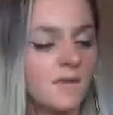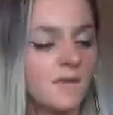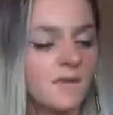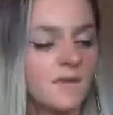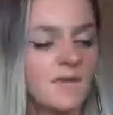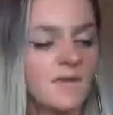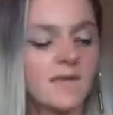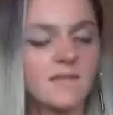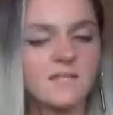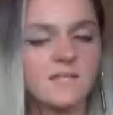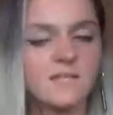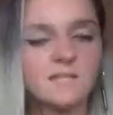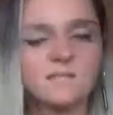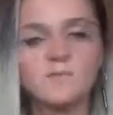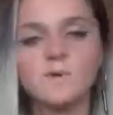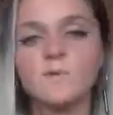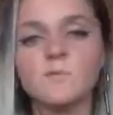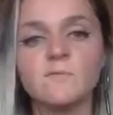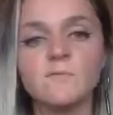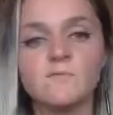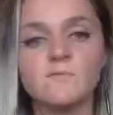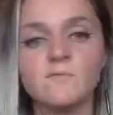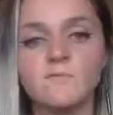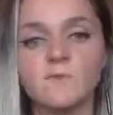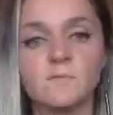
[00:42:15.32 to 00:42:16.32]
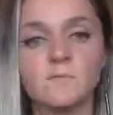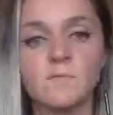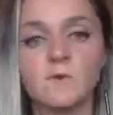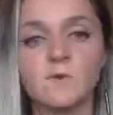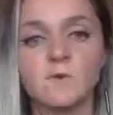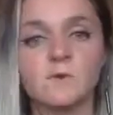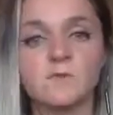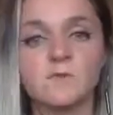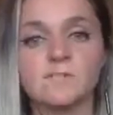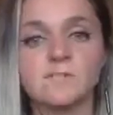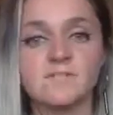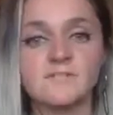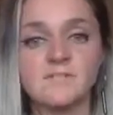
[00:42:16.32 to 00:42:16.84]
it's comfortable
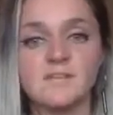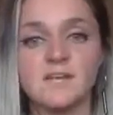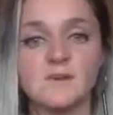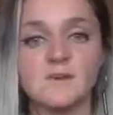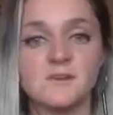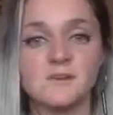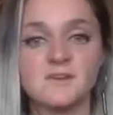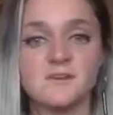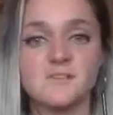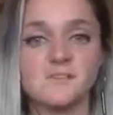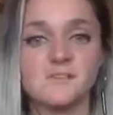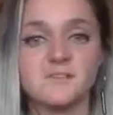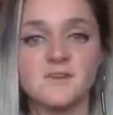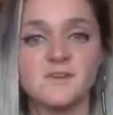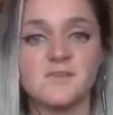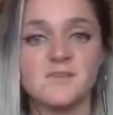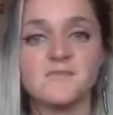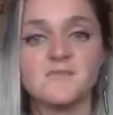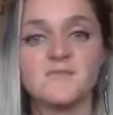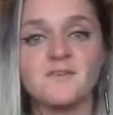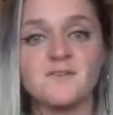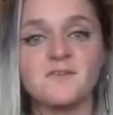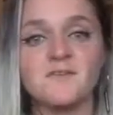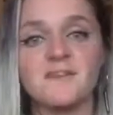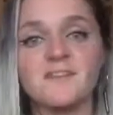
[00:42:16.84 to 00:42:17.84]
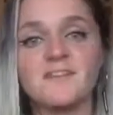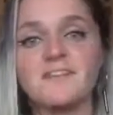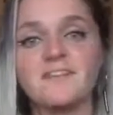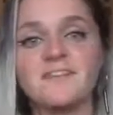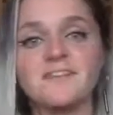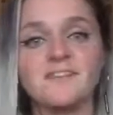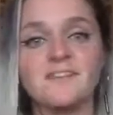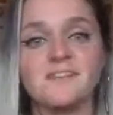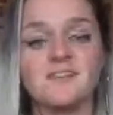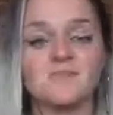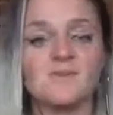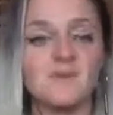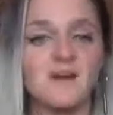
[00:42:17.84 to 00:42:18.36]
to sit on your sofa and eat
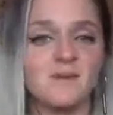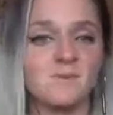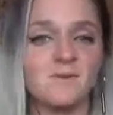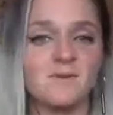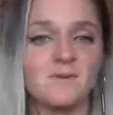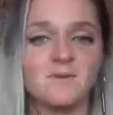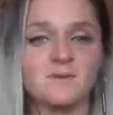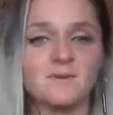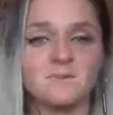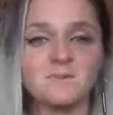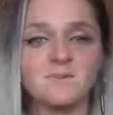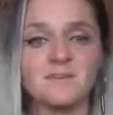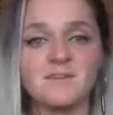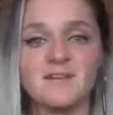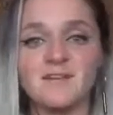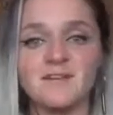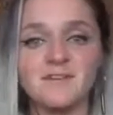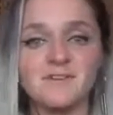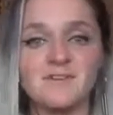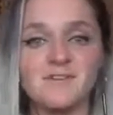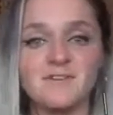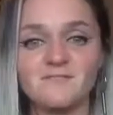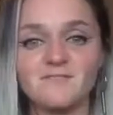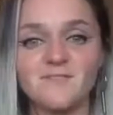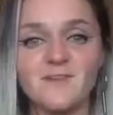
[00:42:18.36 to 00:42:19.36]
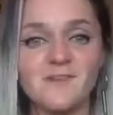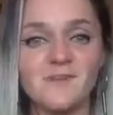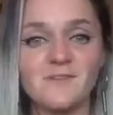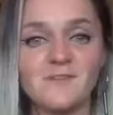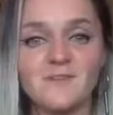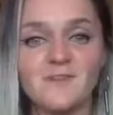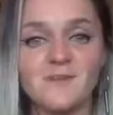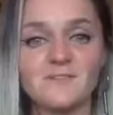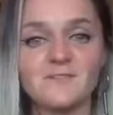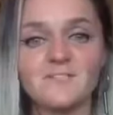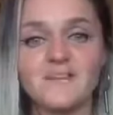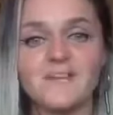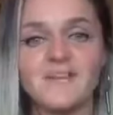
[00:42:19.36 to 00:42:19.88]
crap and play on your phone
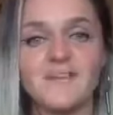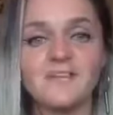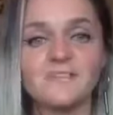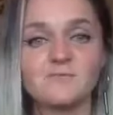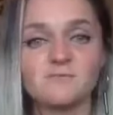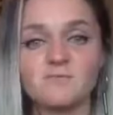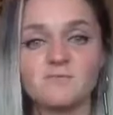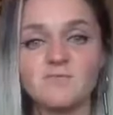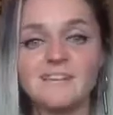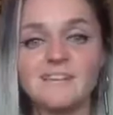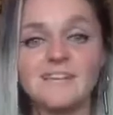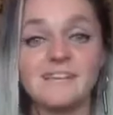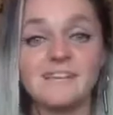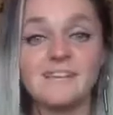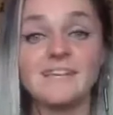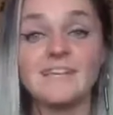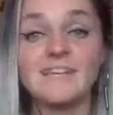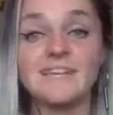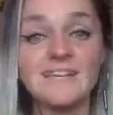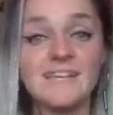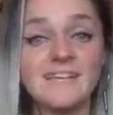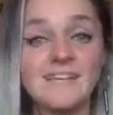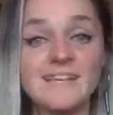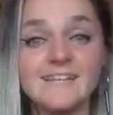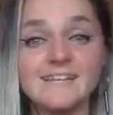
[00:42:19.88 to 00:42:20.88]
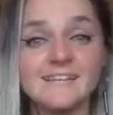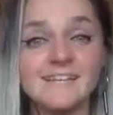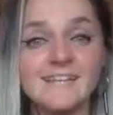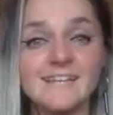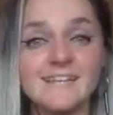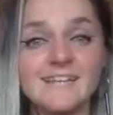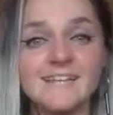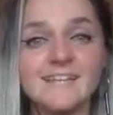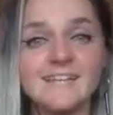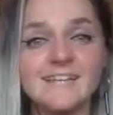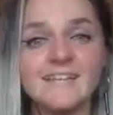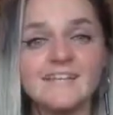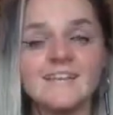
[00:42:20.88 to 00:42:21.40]
all day. It's really
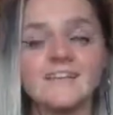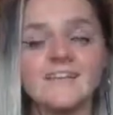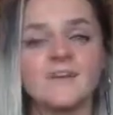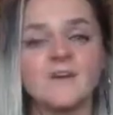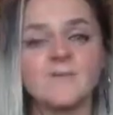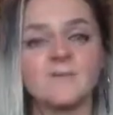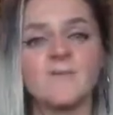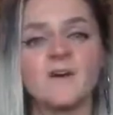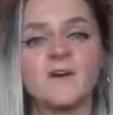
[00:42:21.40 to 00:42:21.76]
easy. But I